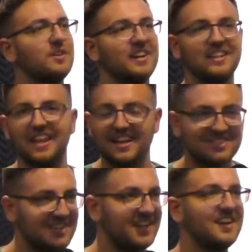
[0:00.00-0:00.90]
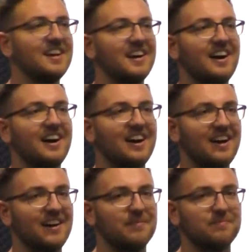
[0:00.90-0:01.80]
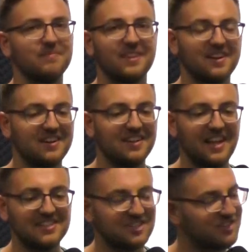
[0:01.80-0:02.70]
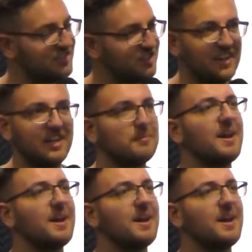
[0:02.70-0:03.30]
the classic JDM